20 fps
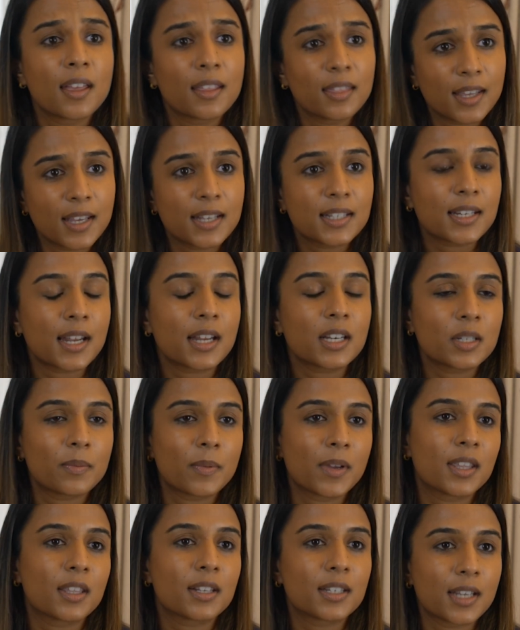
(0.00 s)
These tend to
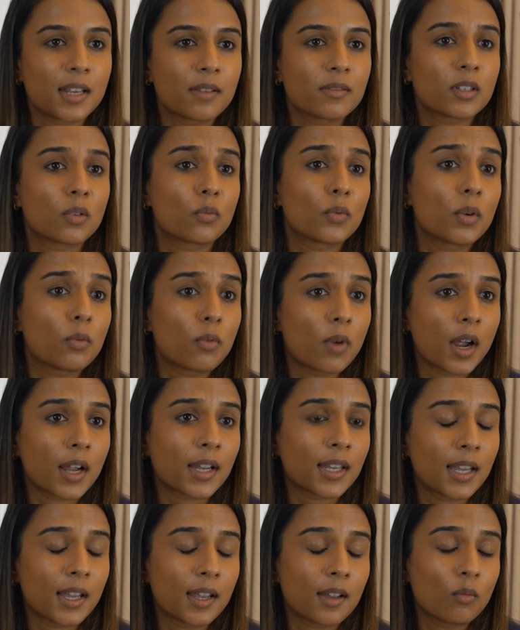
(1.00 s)
be the teams that we
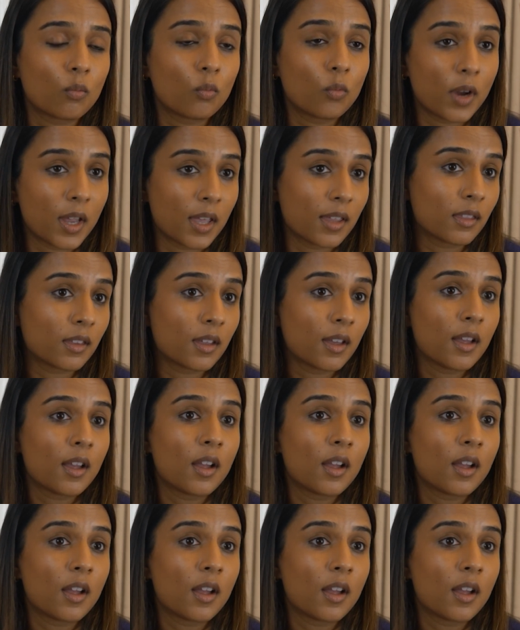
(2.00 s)
work with